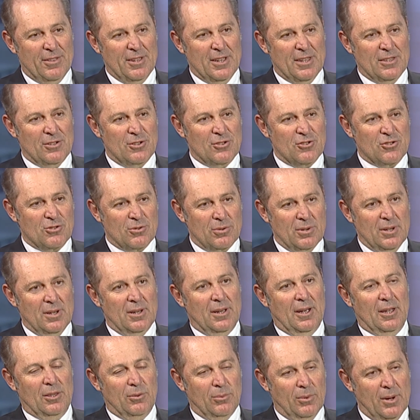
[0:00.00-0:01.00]

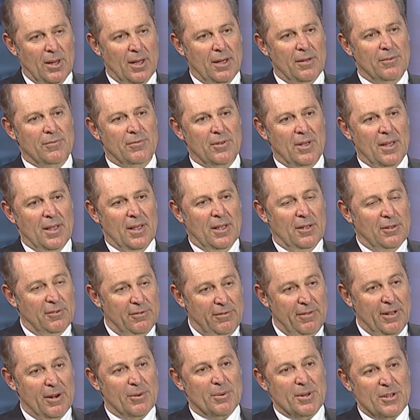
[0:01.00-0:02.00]
industry, and we have
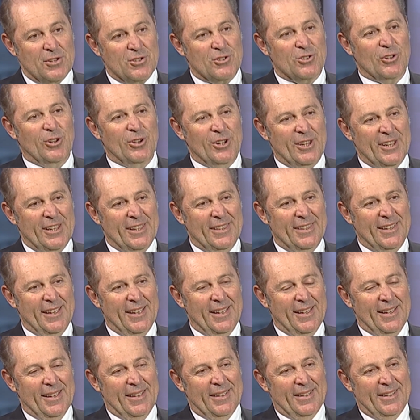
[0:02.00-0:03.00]
very
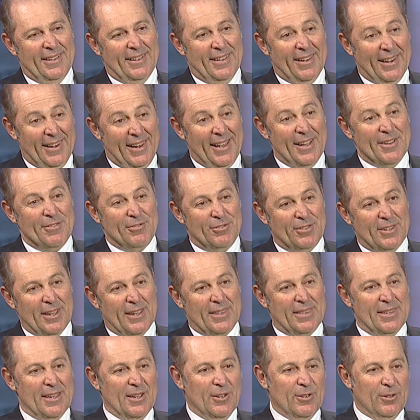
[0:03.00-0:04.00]
solid life
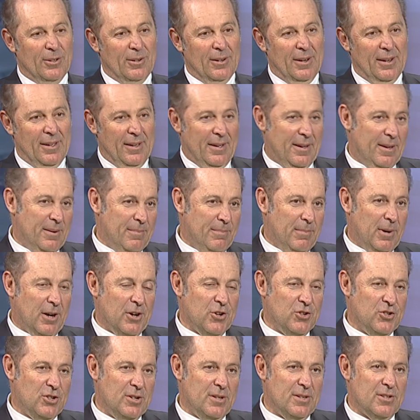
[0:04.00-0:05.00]
technical
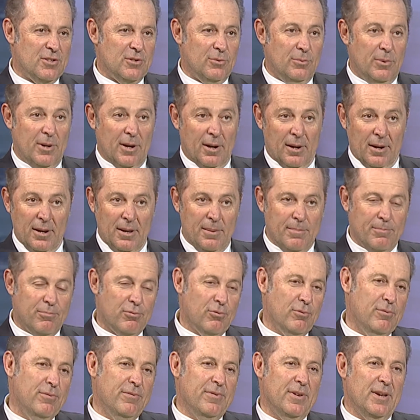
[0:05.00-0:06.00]
margins. We are
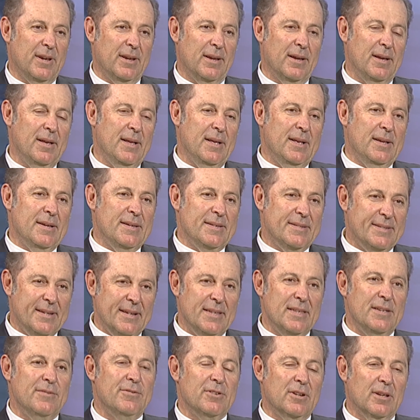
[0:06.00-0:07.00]
improving
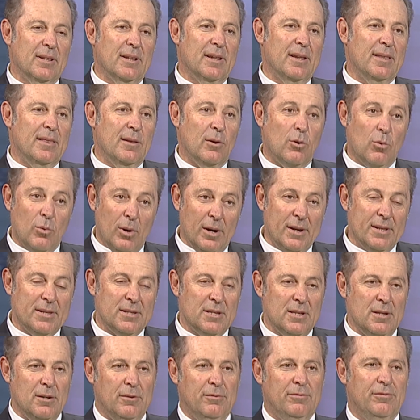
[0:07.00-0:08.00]
significantly the
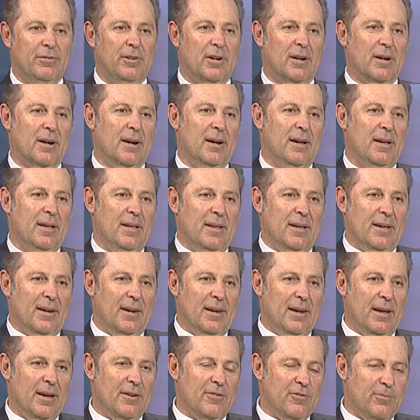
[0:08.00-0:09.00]
quality of our
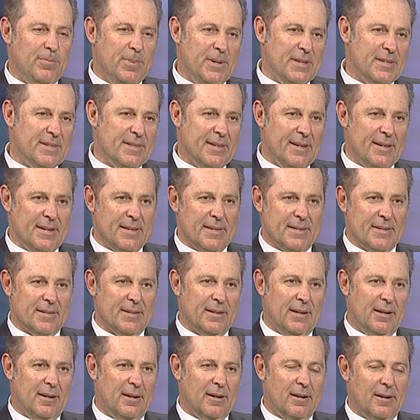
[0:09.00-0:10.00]
life
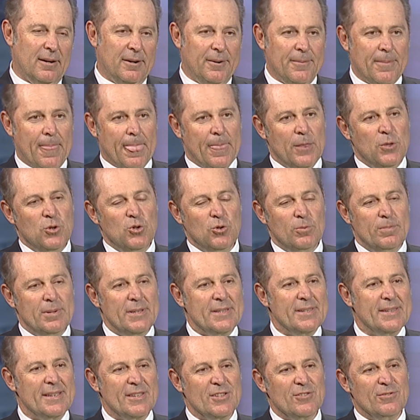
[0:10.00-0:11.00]
business. Our new
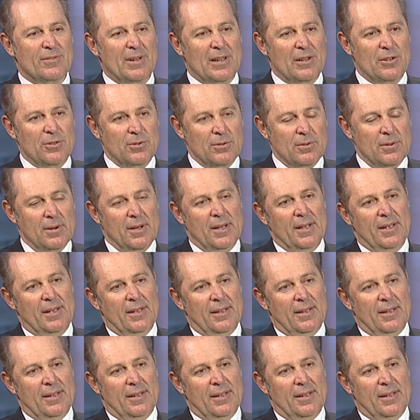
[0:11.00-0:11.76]
business value